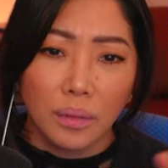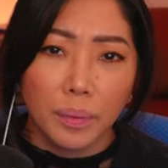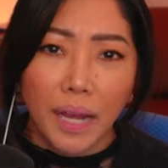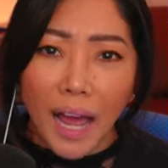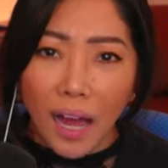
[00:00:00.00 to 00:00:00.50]

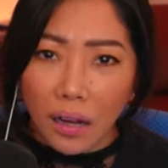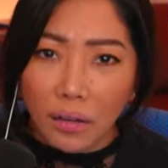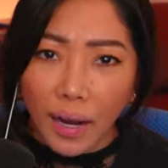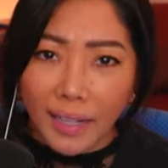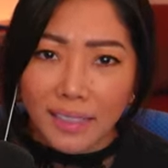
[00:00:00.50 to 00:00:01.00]
but
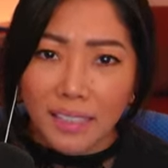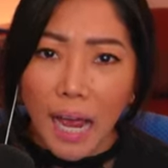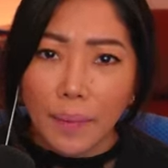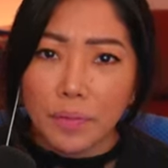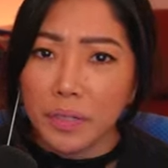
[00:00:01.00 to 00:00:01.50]
how? I
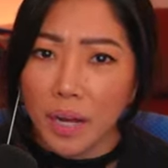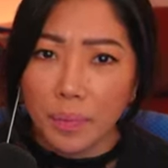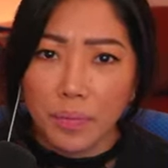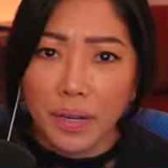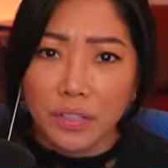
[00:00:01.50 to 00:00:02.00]
stabbed him a
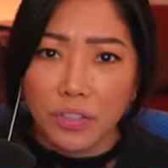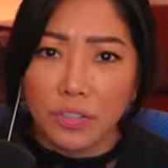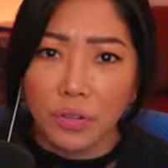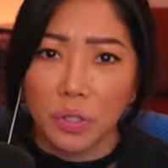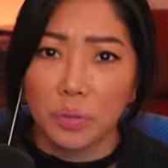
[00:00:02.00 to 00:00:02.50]
couple months
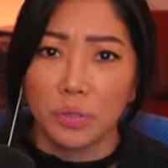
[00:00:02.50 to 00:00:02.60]
ago. He was